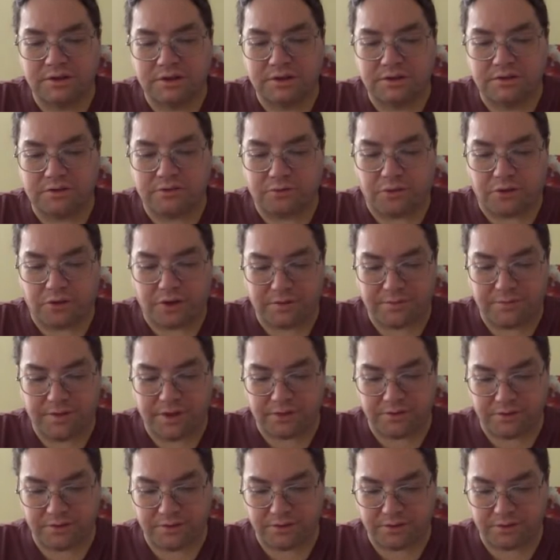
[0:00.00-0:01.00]
More
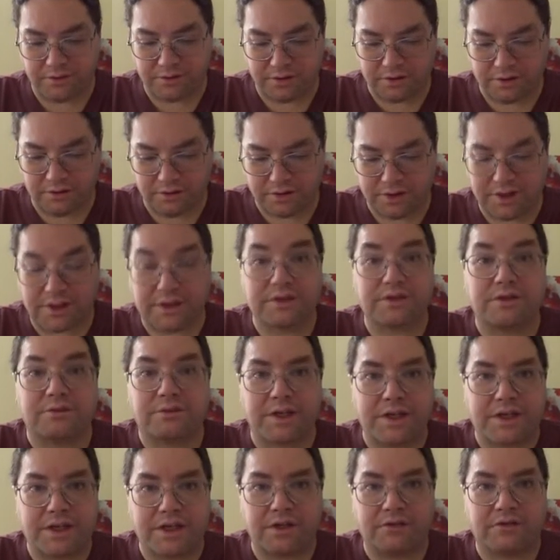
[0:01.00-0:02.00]
expensive. This one looks like it's in
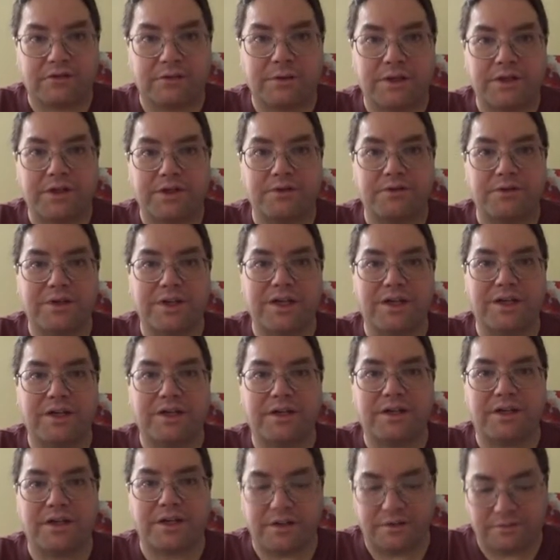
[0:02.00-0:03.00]
retail for about
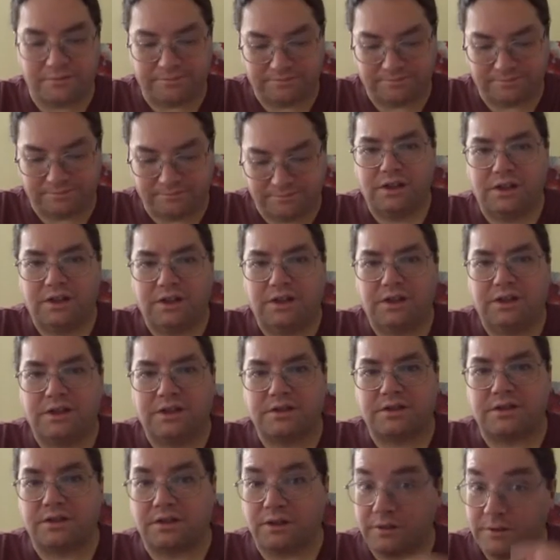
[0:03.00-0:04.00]
$2.99.
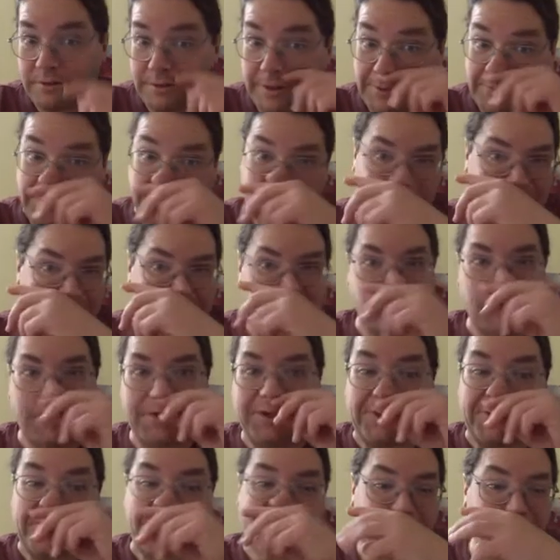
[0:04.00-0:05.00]
So that's what
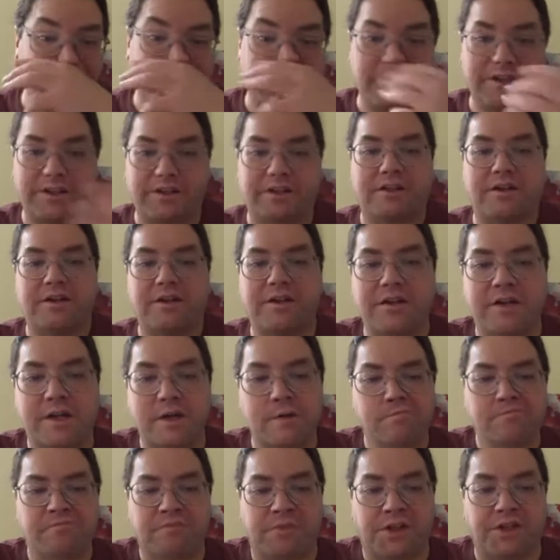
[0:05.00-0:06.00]
appeals to me, and it,
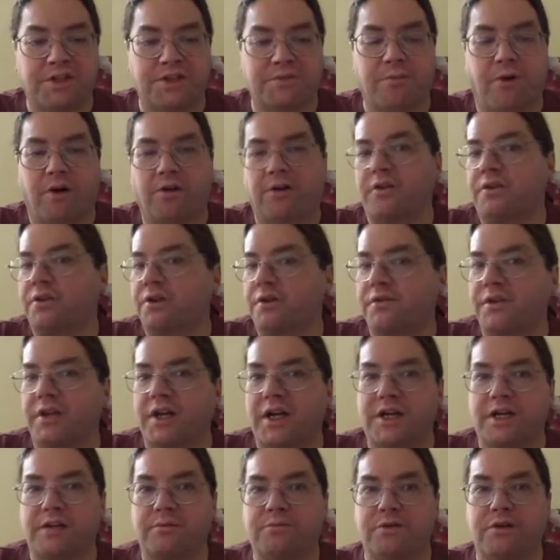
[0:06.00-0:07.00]
it's small enough that I
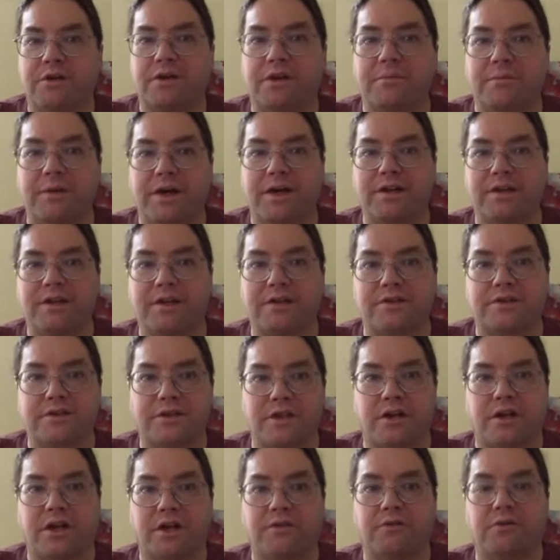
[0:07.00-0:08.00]
can put it on my desk because I
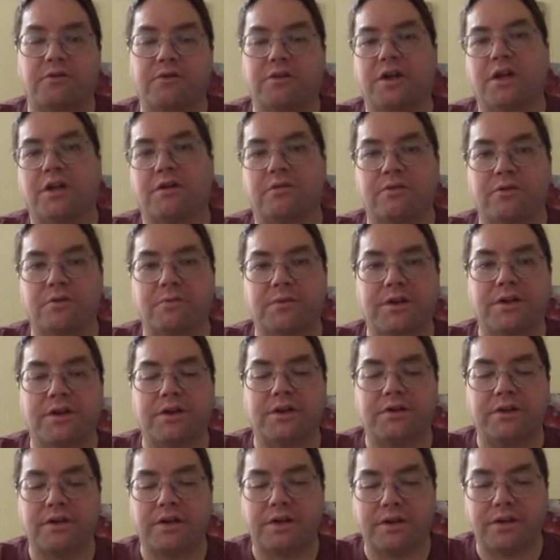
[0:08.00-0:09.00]
don't have a whole lot of room in there
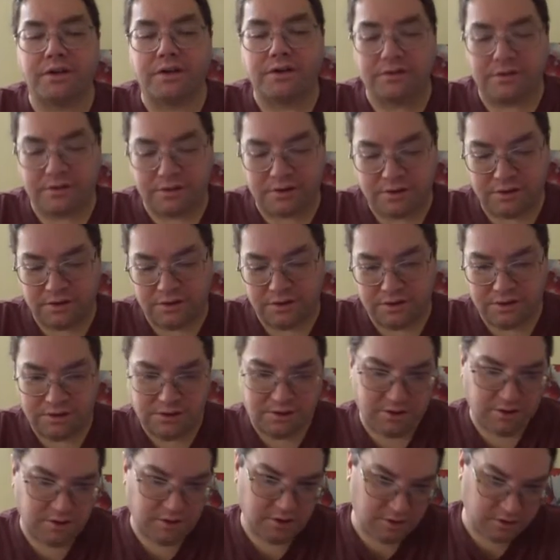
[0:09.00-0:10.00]
right now.
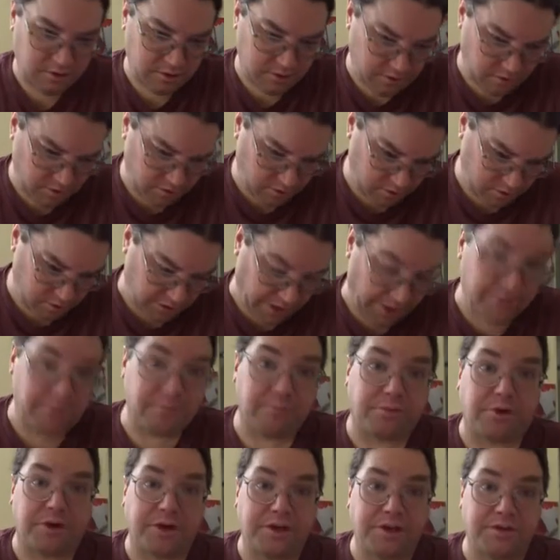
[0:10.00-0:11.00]
And the
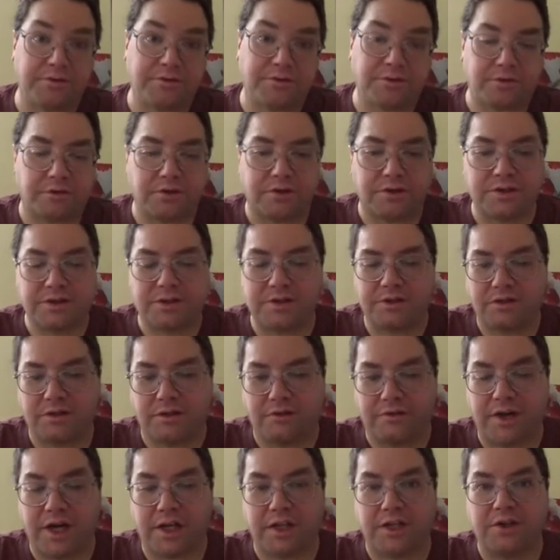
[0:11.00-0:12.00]
price, of course. The
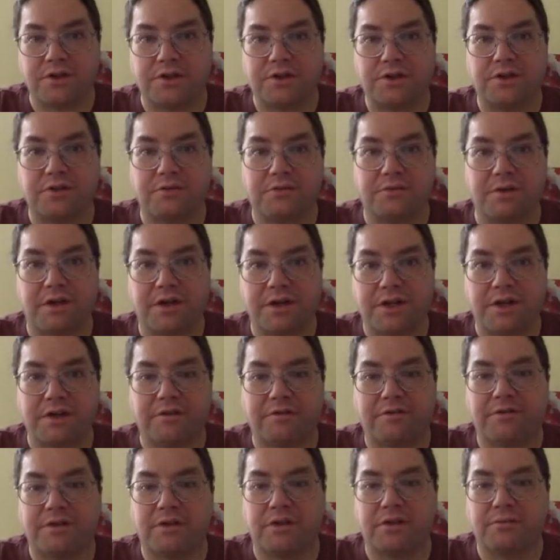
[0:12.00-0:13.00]
fact that you can use about any
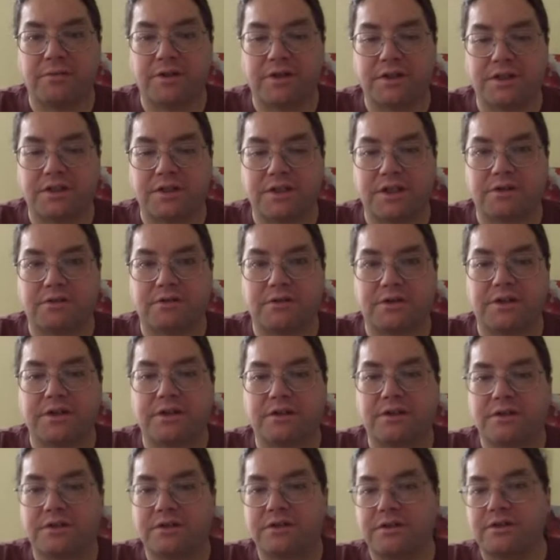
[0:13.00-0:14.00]
filament that's out there.
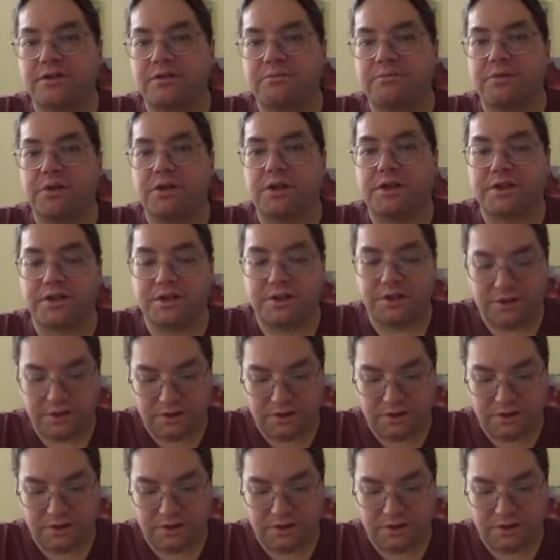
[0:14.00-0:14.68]
That's another plus.